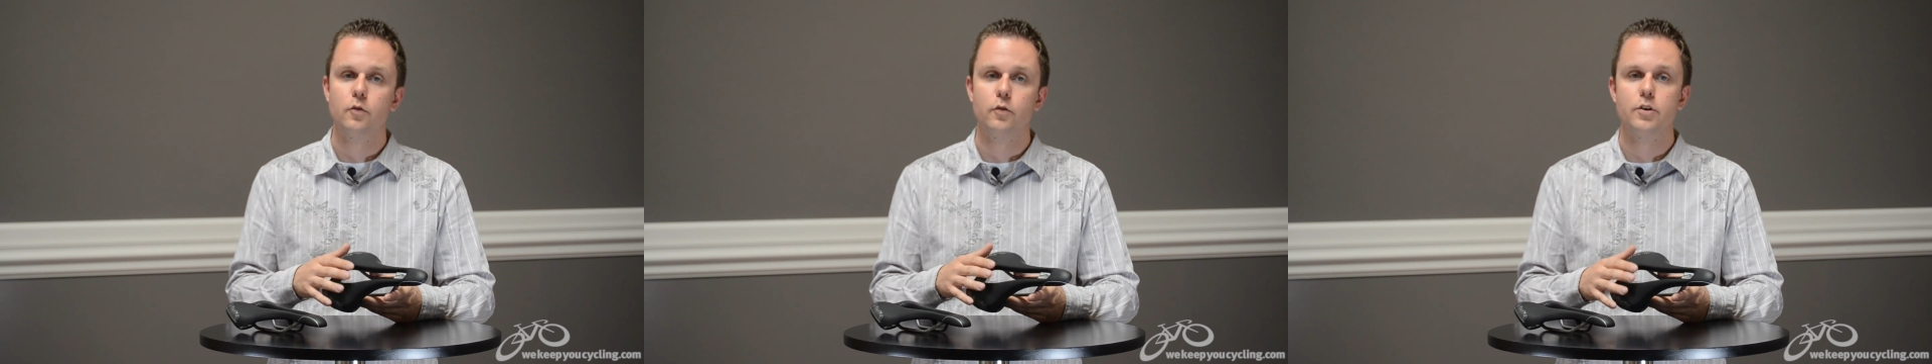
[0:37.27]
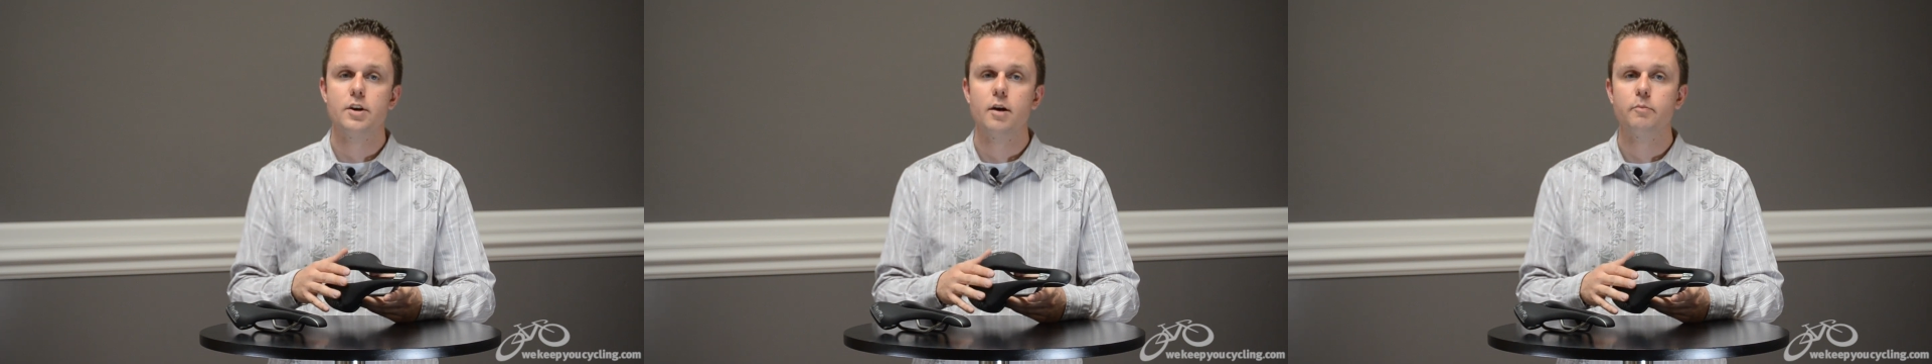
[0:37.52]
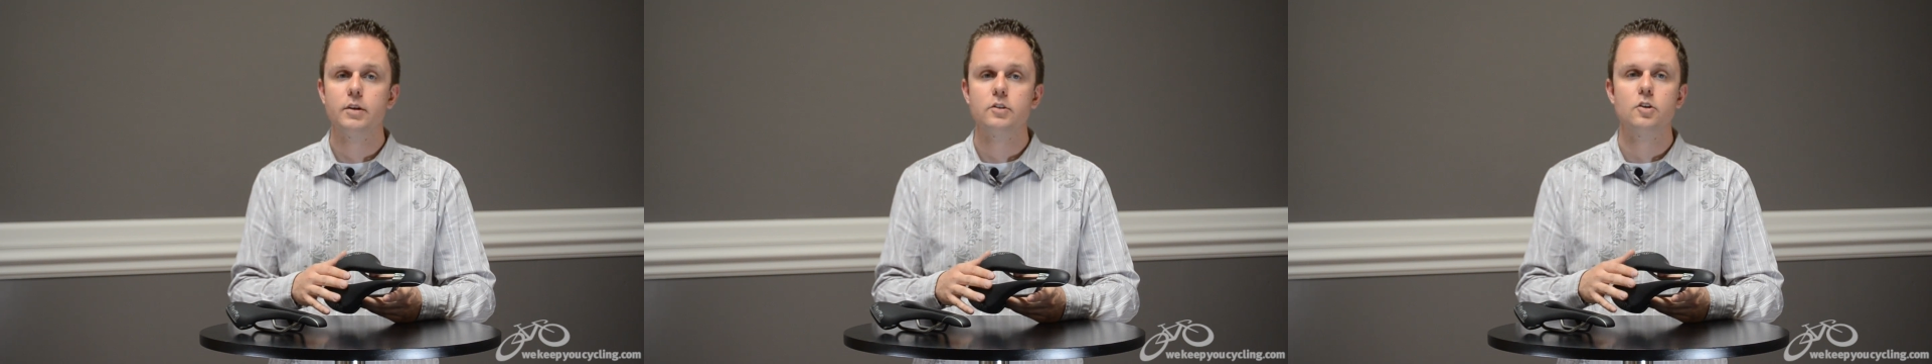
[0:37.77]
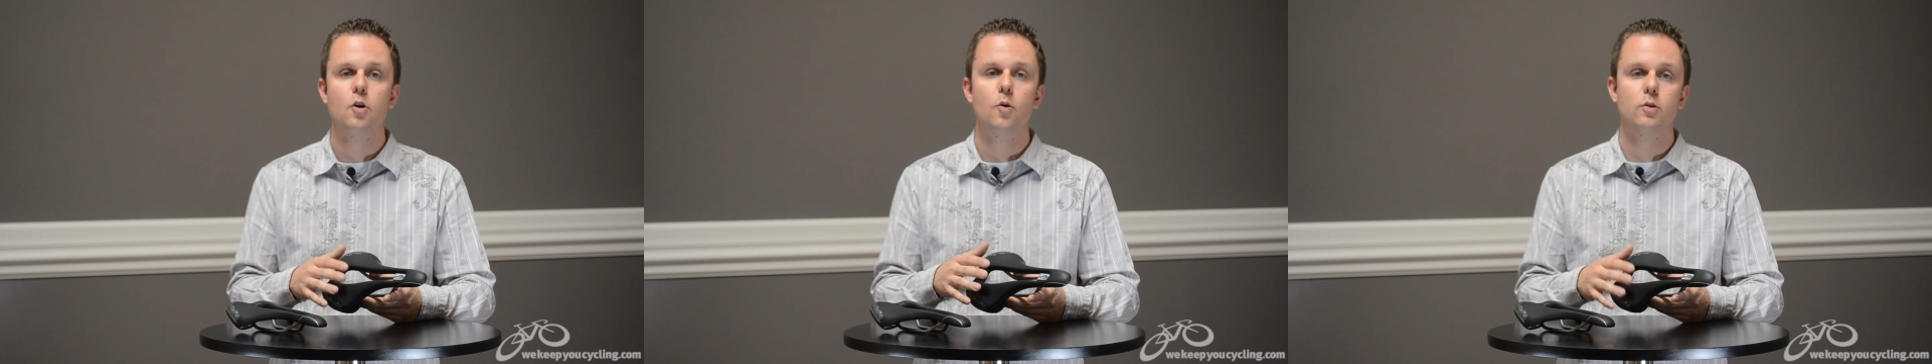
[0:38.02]
for
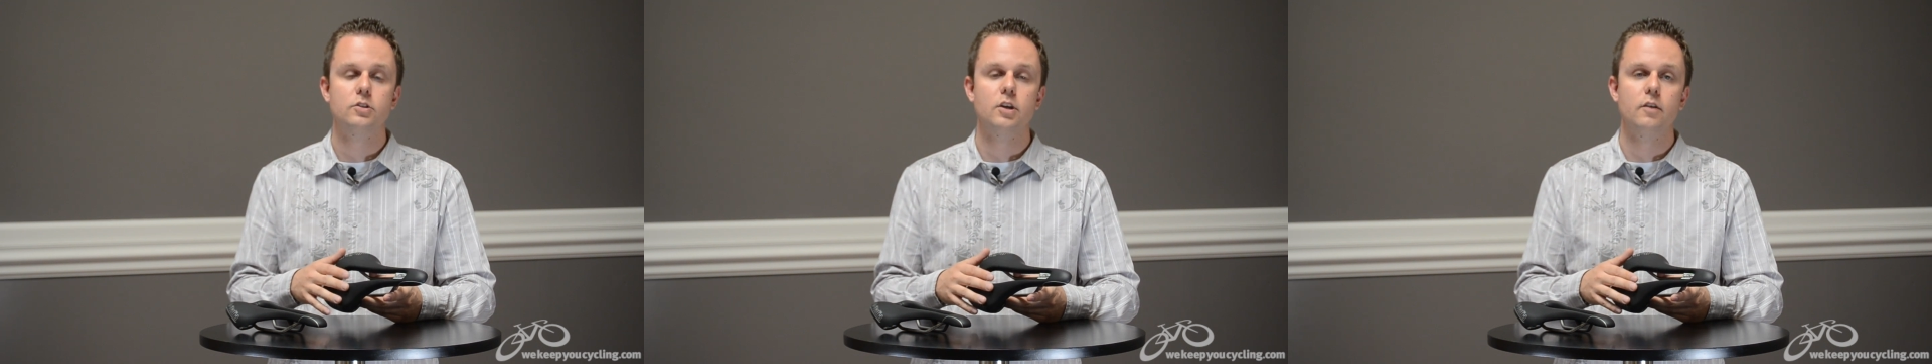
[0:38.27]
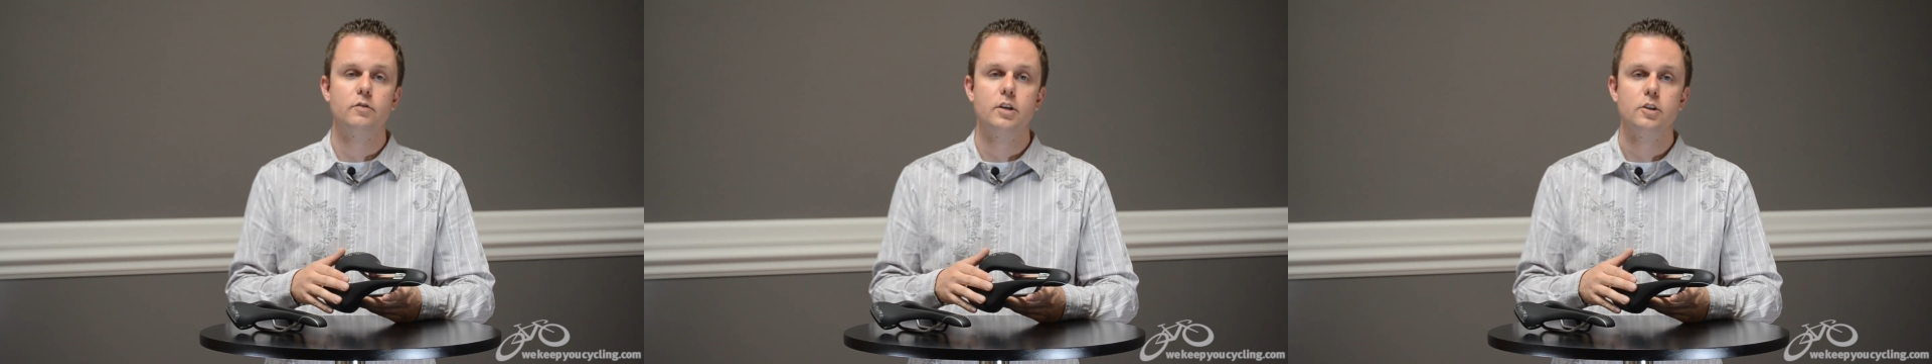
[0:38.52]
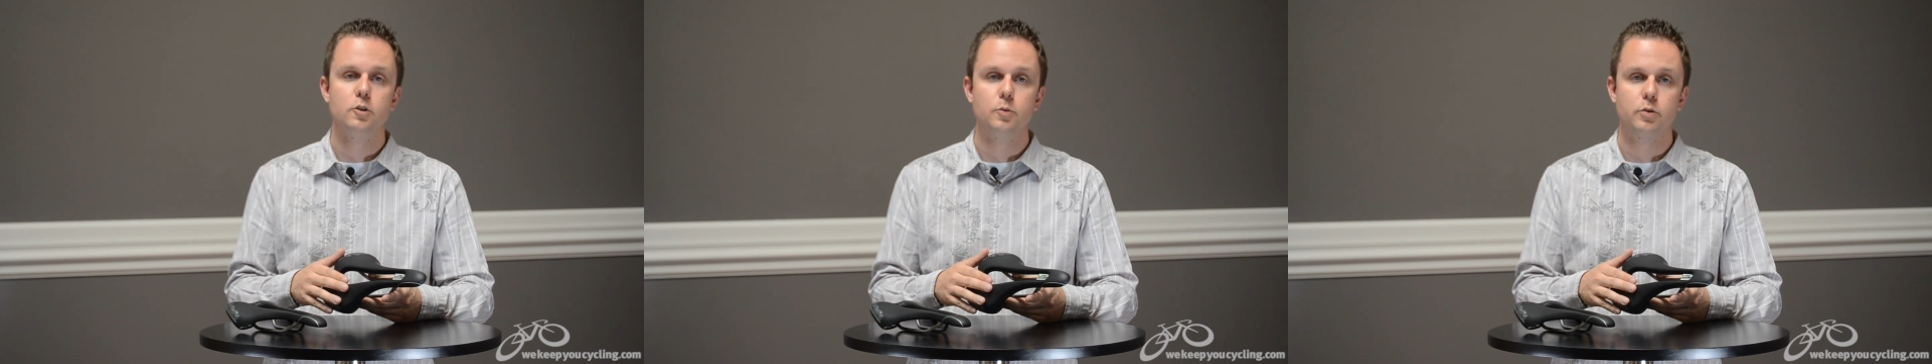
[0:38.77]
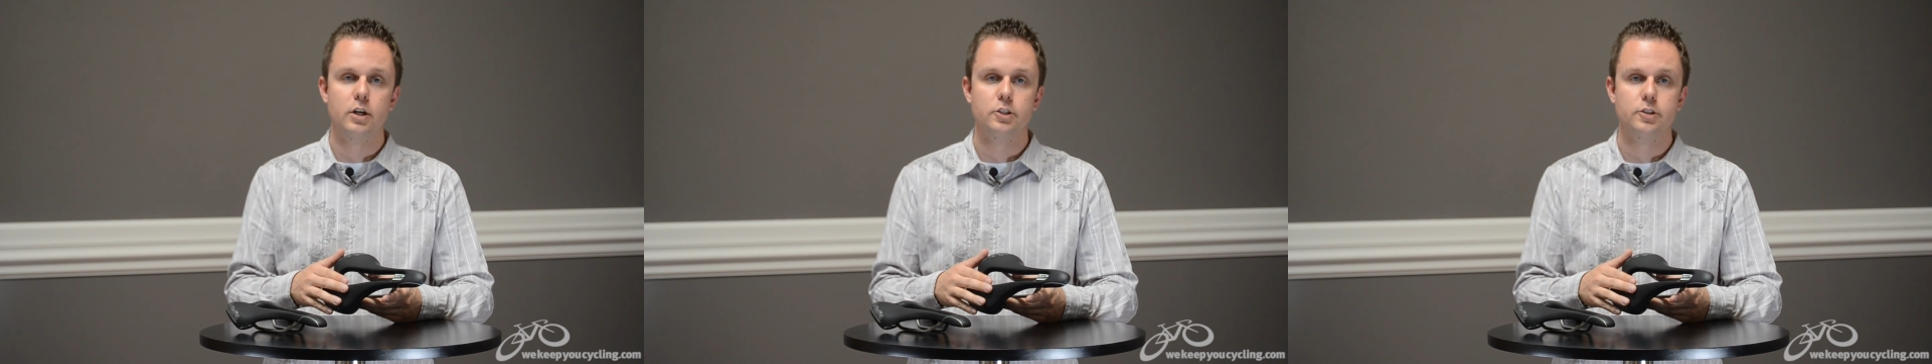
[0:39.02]
numbness or soft tissue
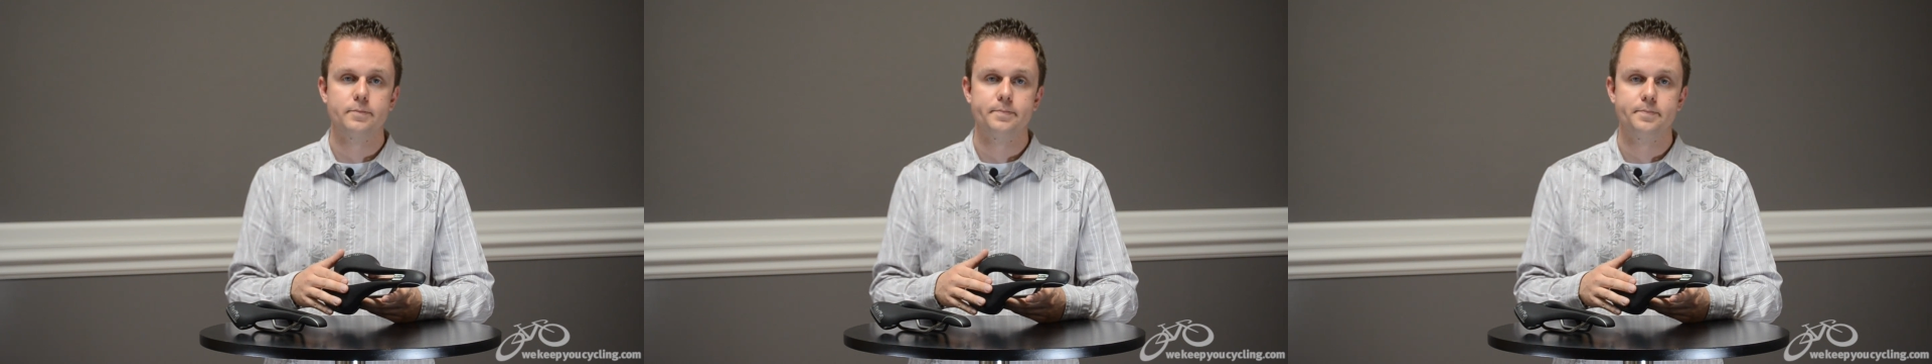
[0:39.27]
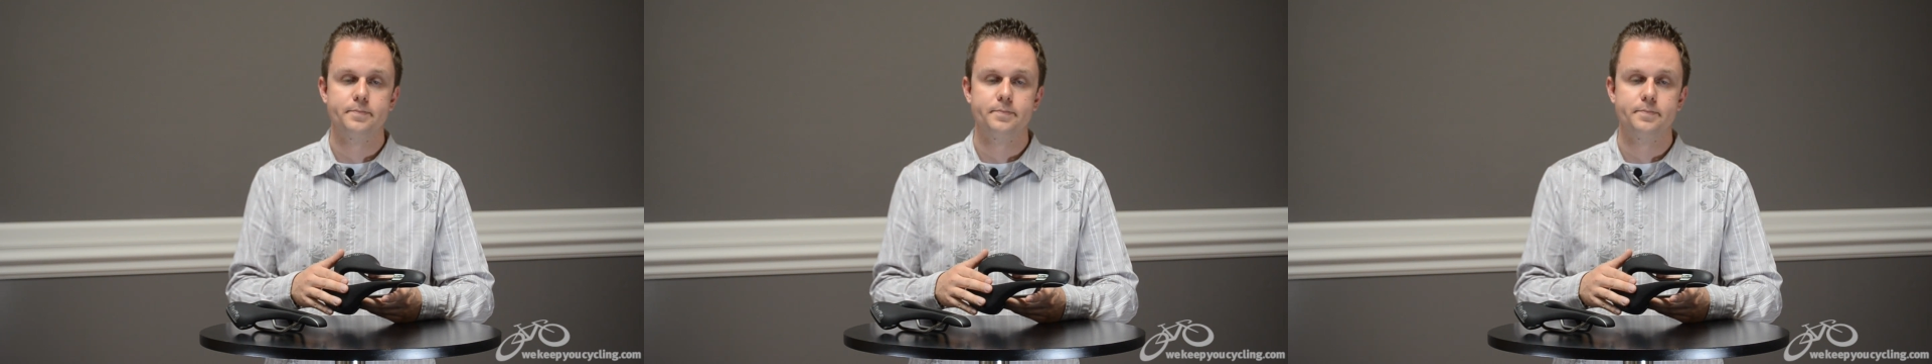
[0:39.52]
pressure.